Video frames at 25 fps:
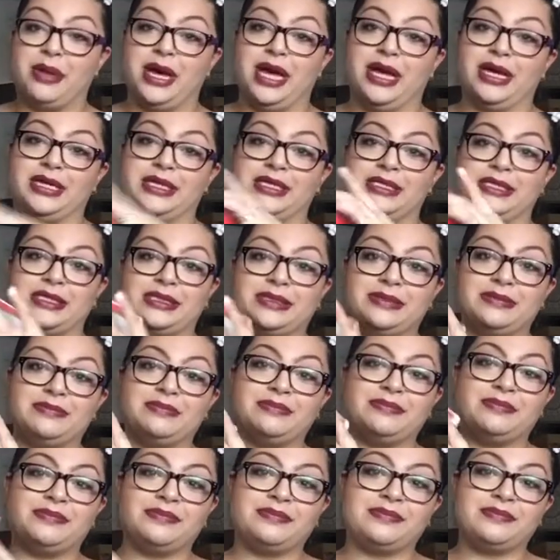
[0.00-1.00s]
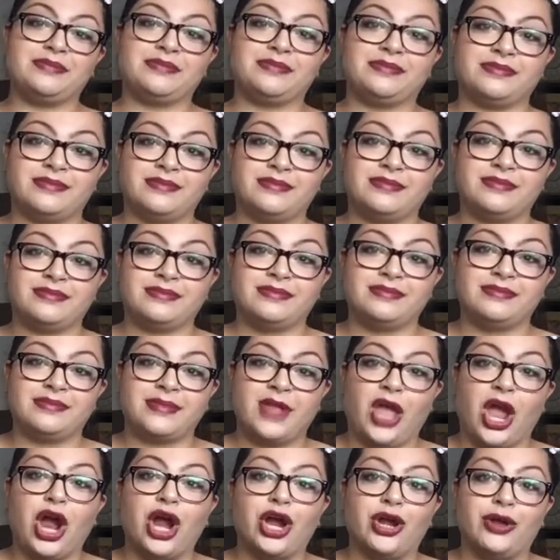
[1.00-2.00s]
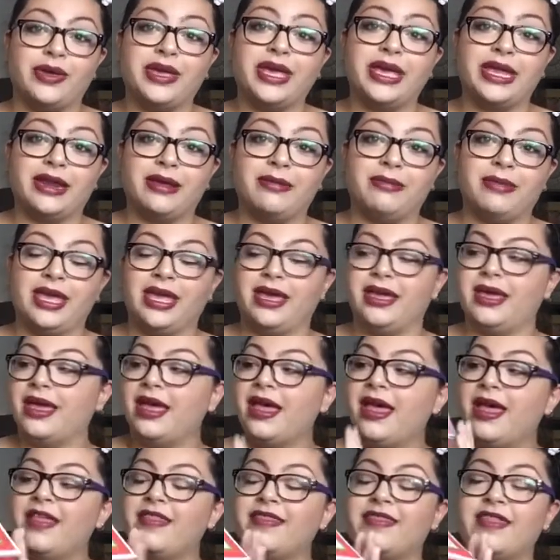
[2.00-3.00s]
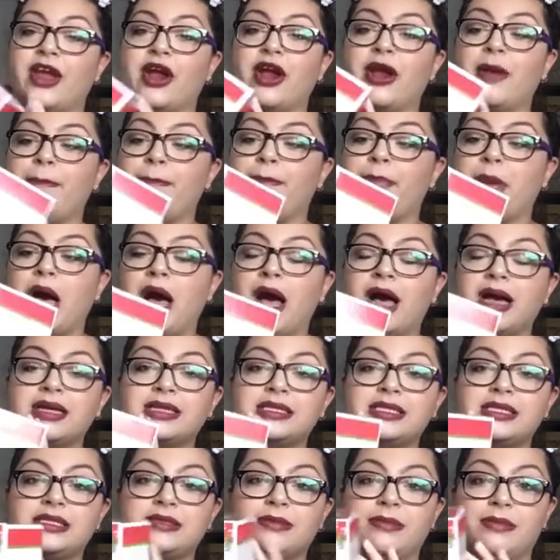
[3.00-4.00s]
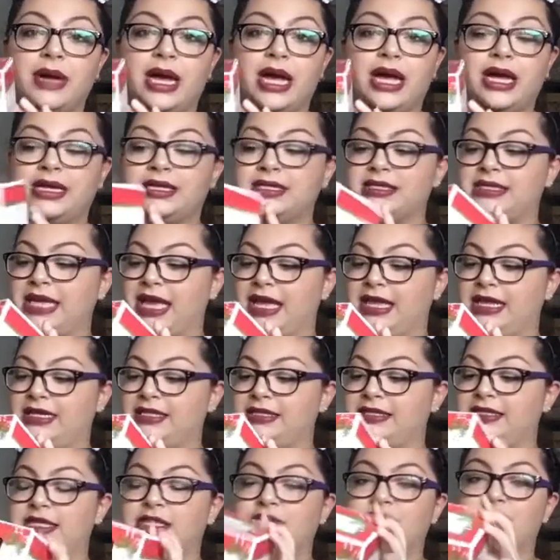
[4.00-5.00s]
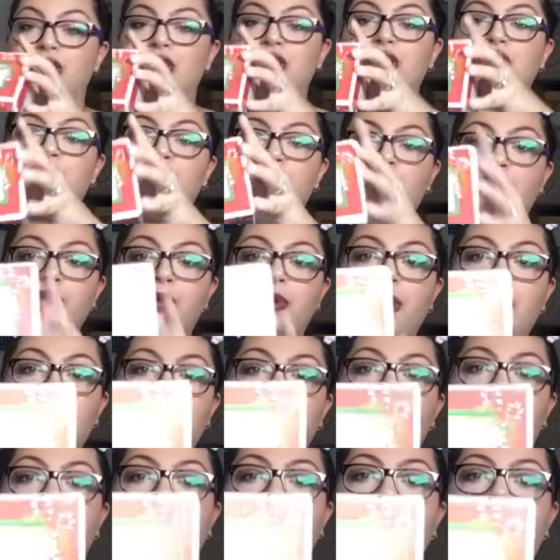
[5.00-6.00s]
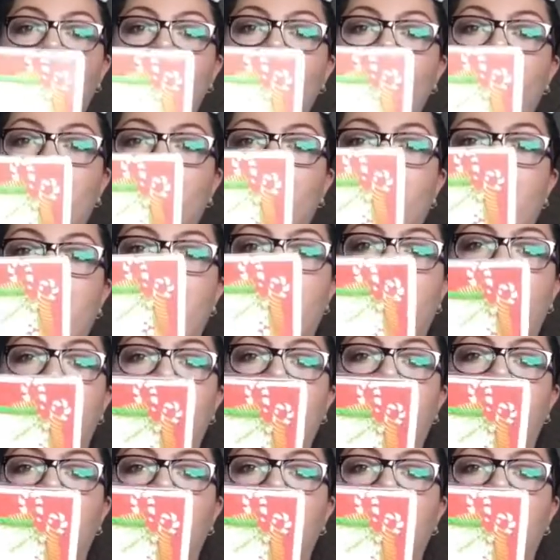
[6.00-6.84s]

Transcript: mugs. Are you kidding me? They're boxed mugs, and it says to and from.